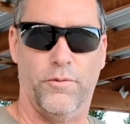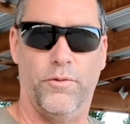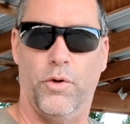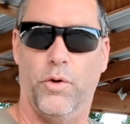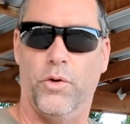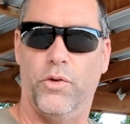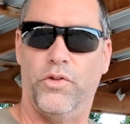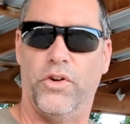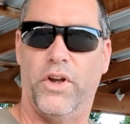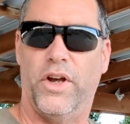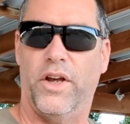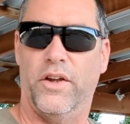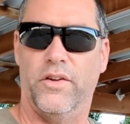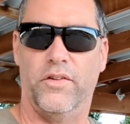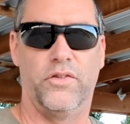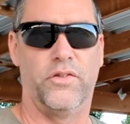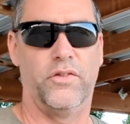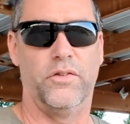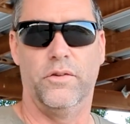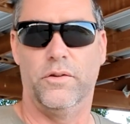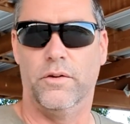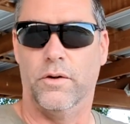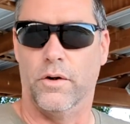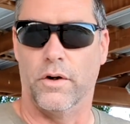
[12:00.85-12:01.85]
full
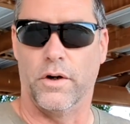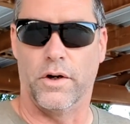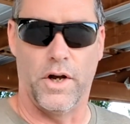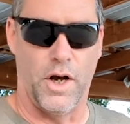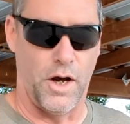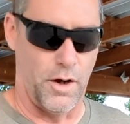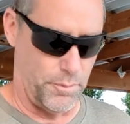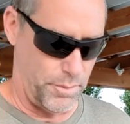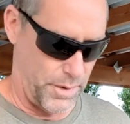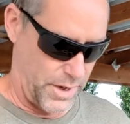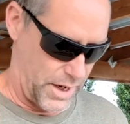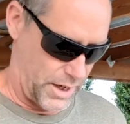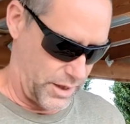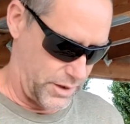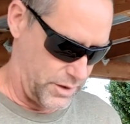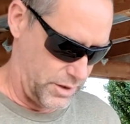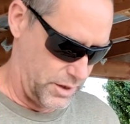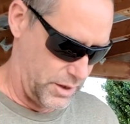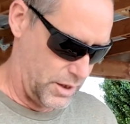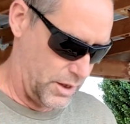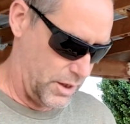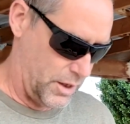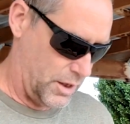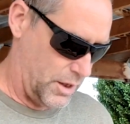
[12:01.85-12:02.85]
size or a compact,
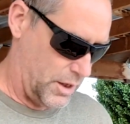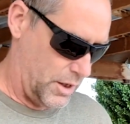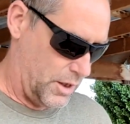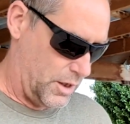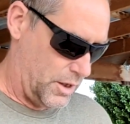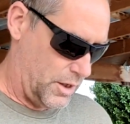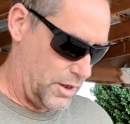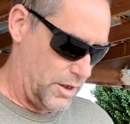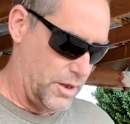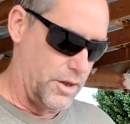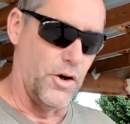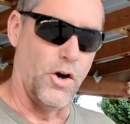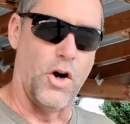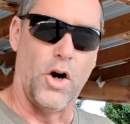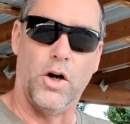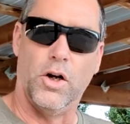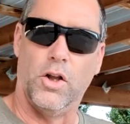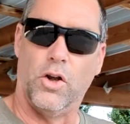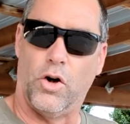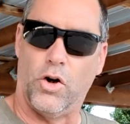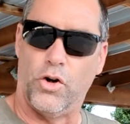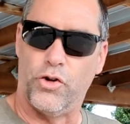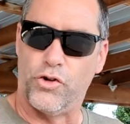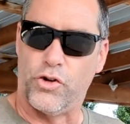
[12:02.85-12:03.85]
there are
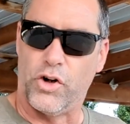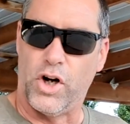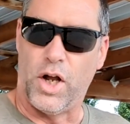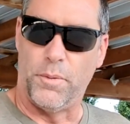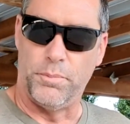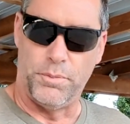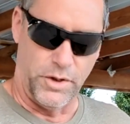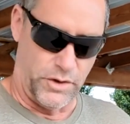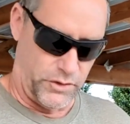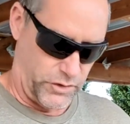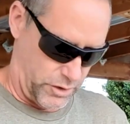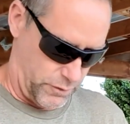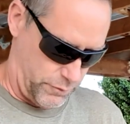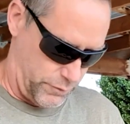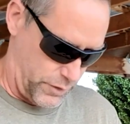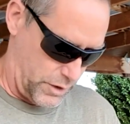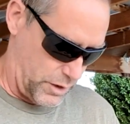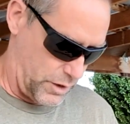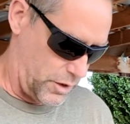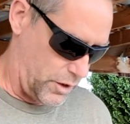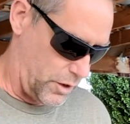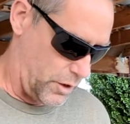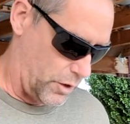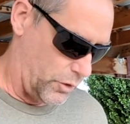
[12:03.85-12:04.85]
larger optics that
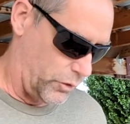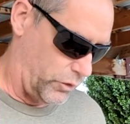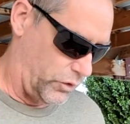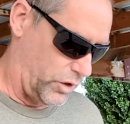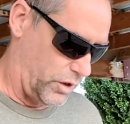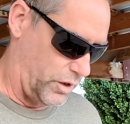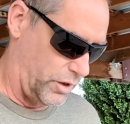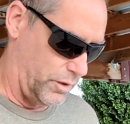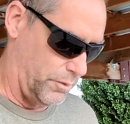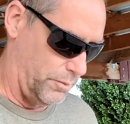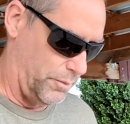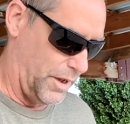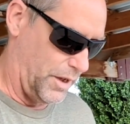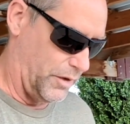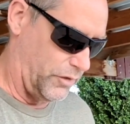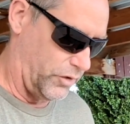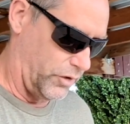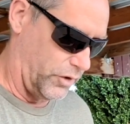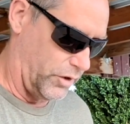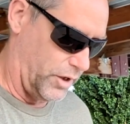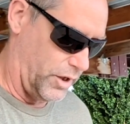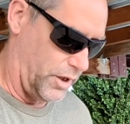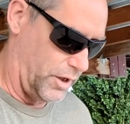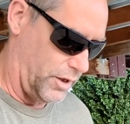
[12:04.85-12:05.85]
fit those. And
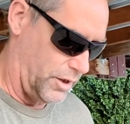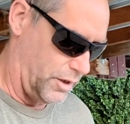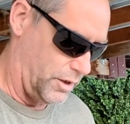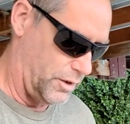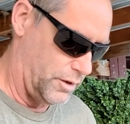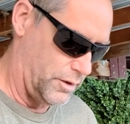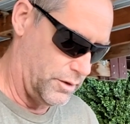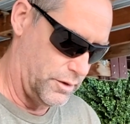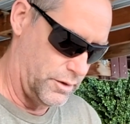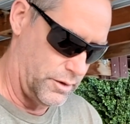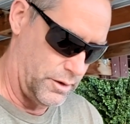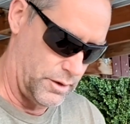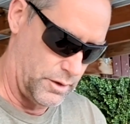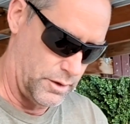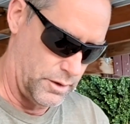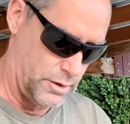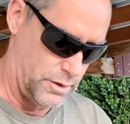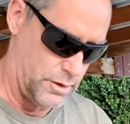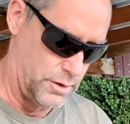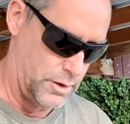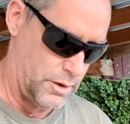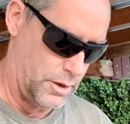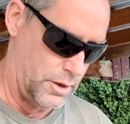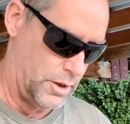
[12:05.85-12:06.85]
basically,
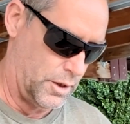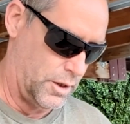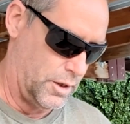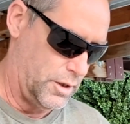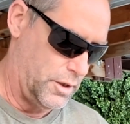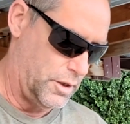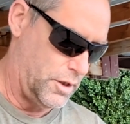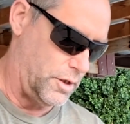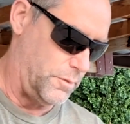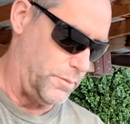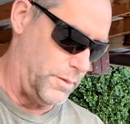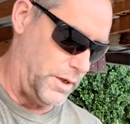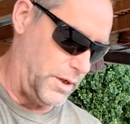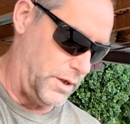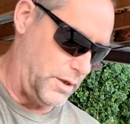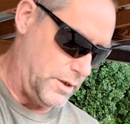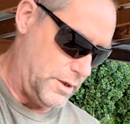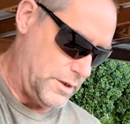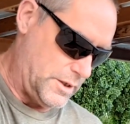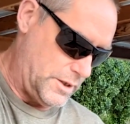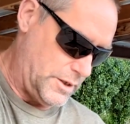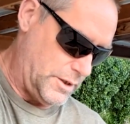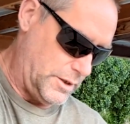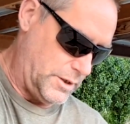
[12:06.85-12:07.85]
let me
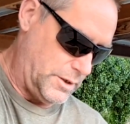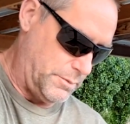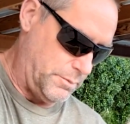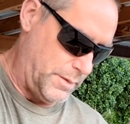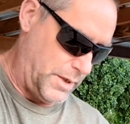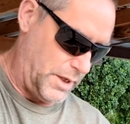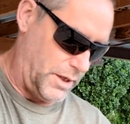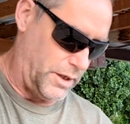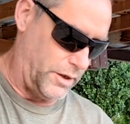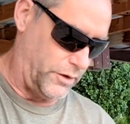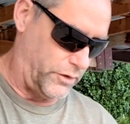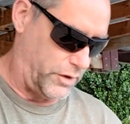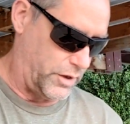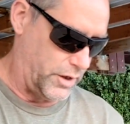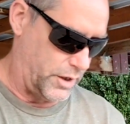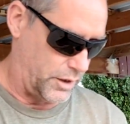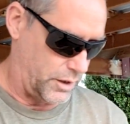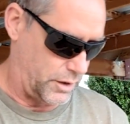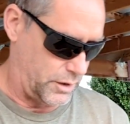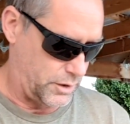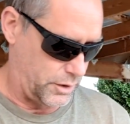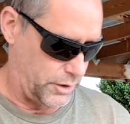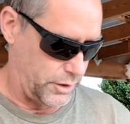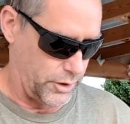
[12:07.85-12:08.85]
make this gun
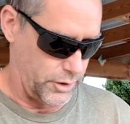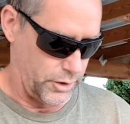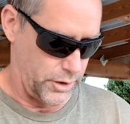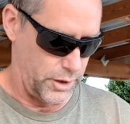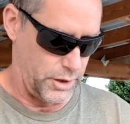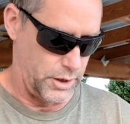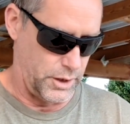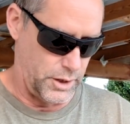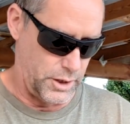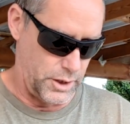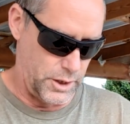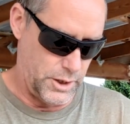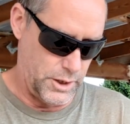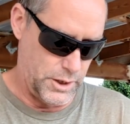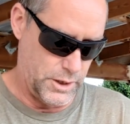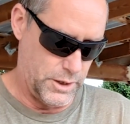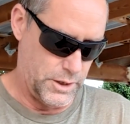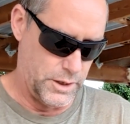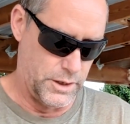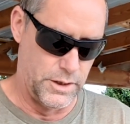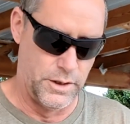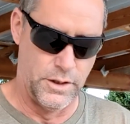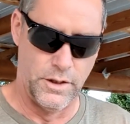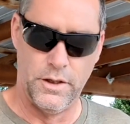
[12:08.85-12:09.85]
clear again.
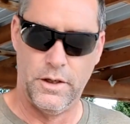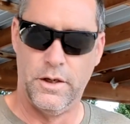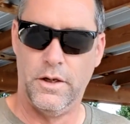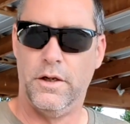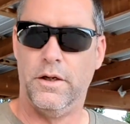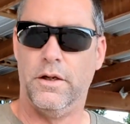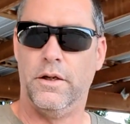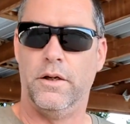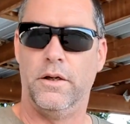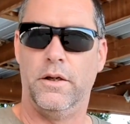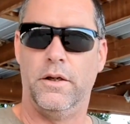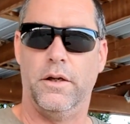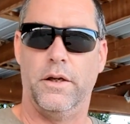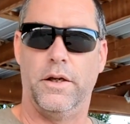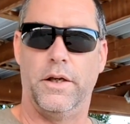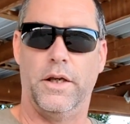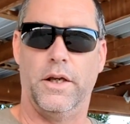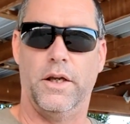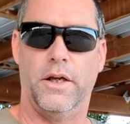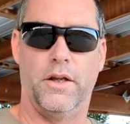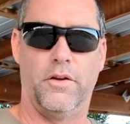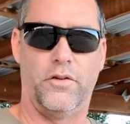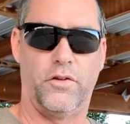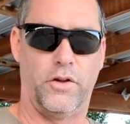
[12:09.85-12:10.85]

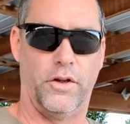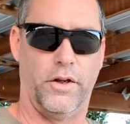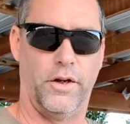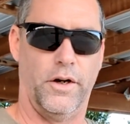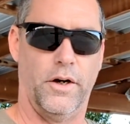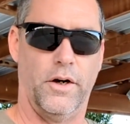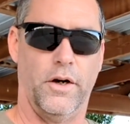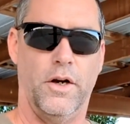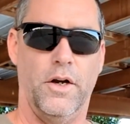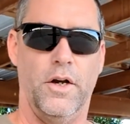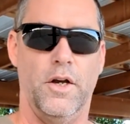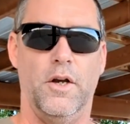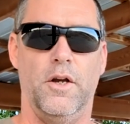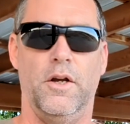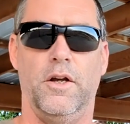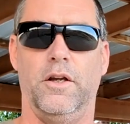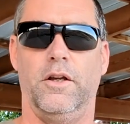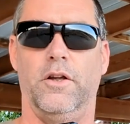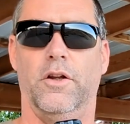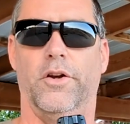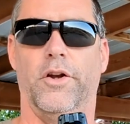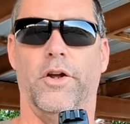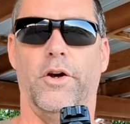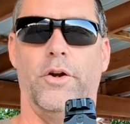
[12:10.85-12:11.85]
Again, it's clear.
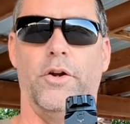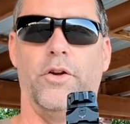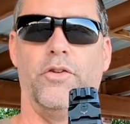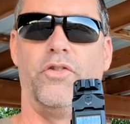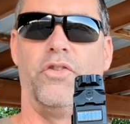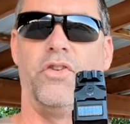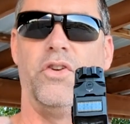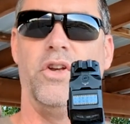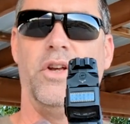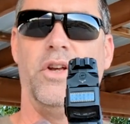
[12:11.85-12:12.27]
You'll notice